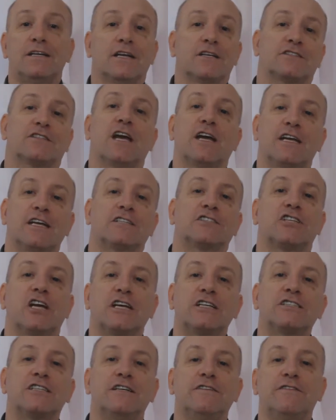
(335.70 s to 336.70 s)
Now Psychic
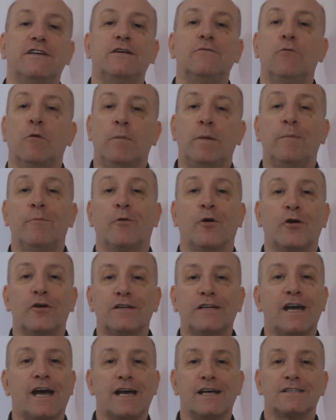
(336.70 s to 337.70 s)
Jayc T V will be
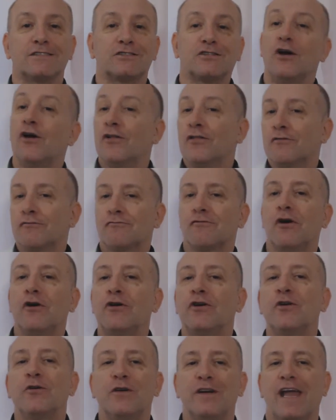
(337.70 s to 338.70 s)
broadcast on the
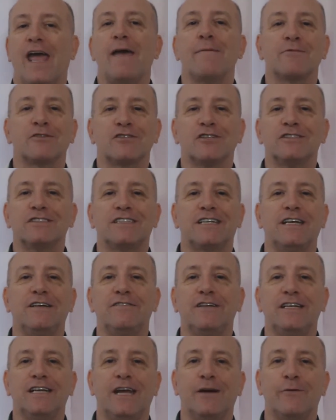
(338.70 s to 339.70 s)
Roku and Amazon
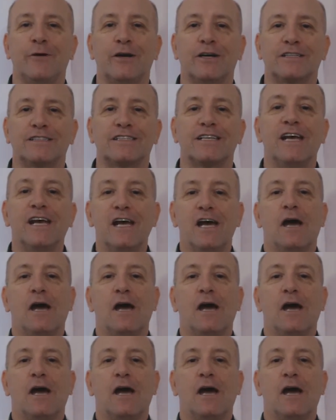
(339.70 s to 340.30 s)
T V networks,